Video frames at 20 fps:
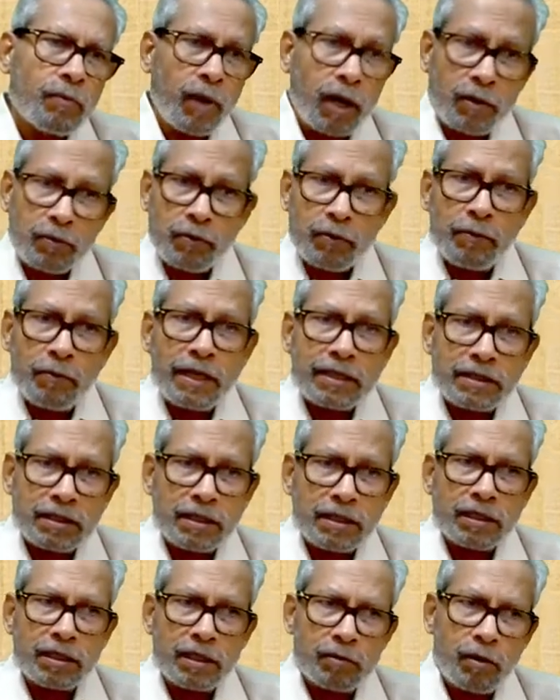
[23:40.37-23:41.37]
Performance
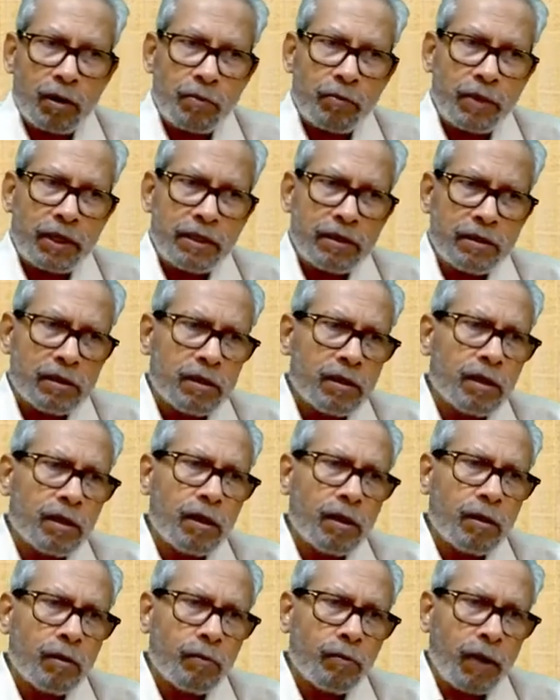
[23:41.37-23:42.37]
is a development,
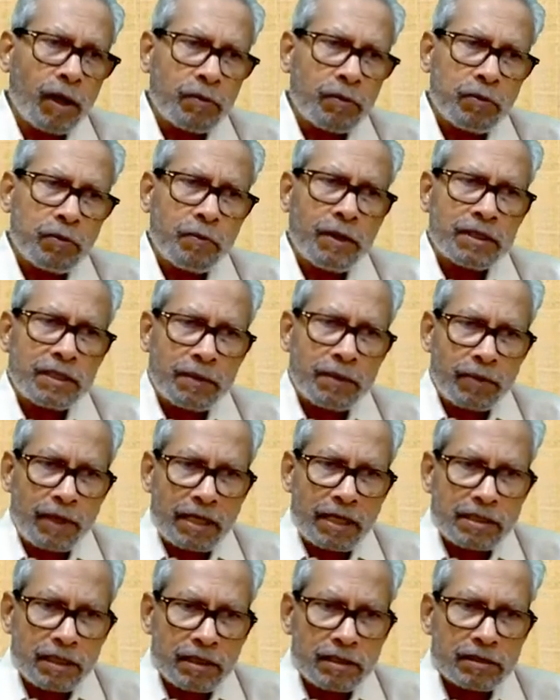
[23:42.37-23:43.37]
performance
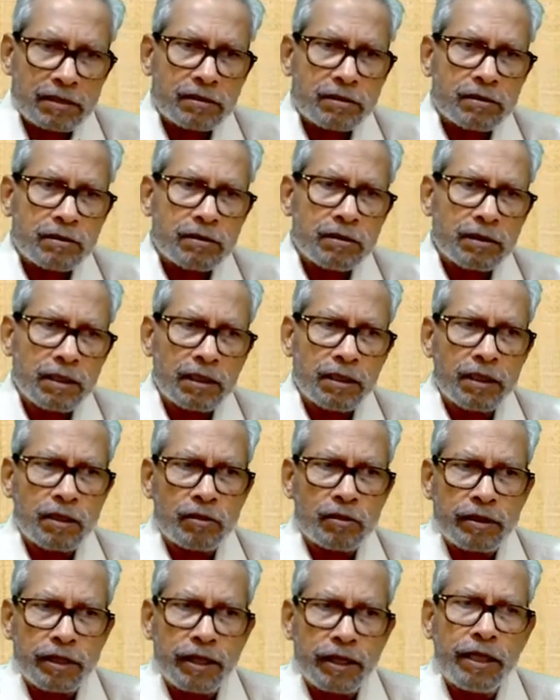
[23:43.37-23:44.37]
appraisals, then
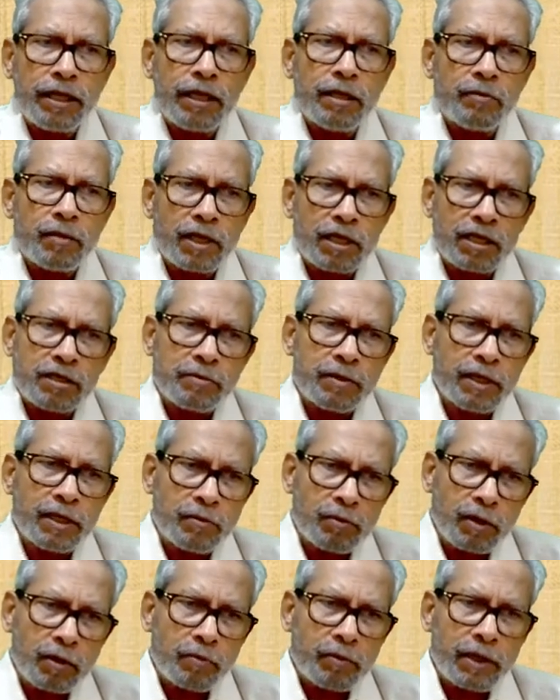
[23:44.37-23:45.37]
your training, management
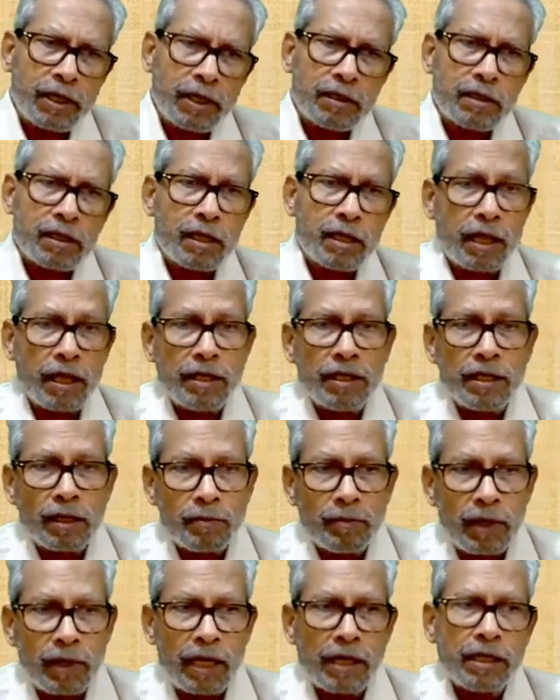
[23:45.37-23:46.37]
development,
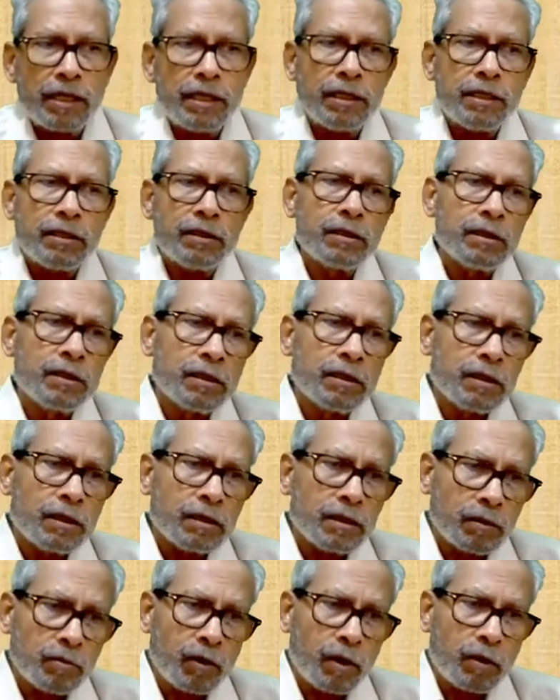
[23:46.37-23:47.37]
career planning,
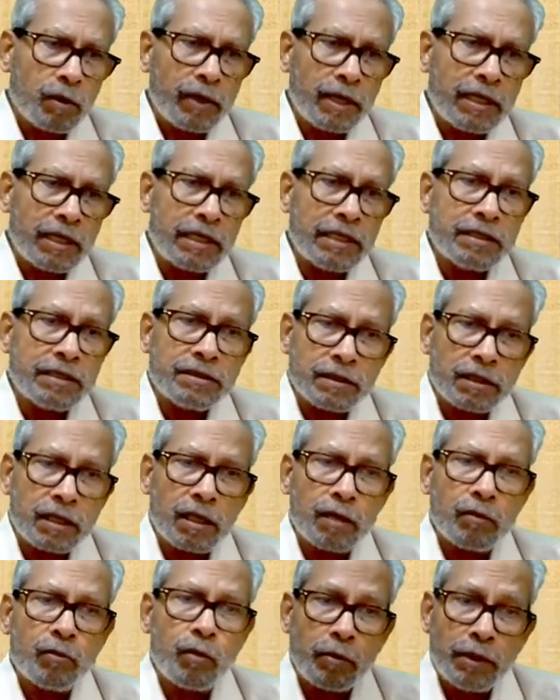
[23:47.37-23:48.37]
development,
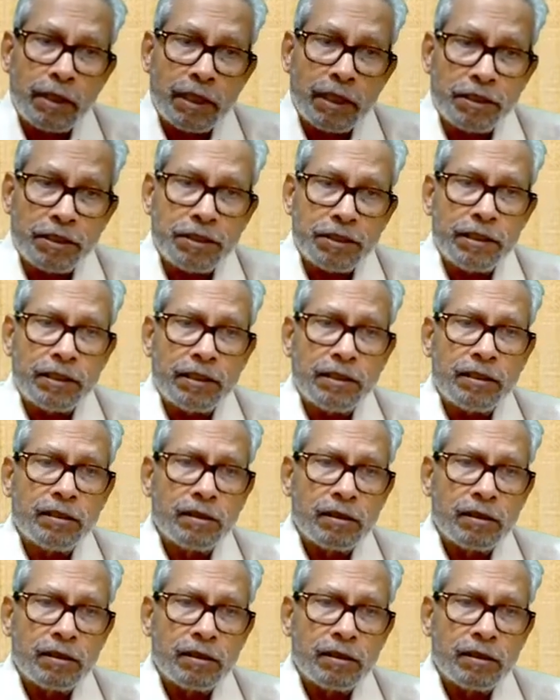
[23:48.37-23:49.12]
internal mobility,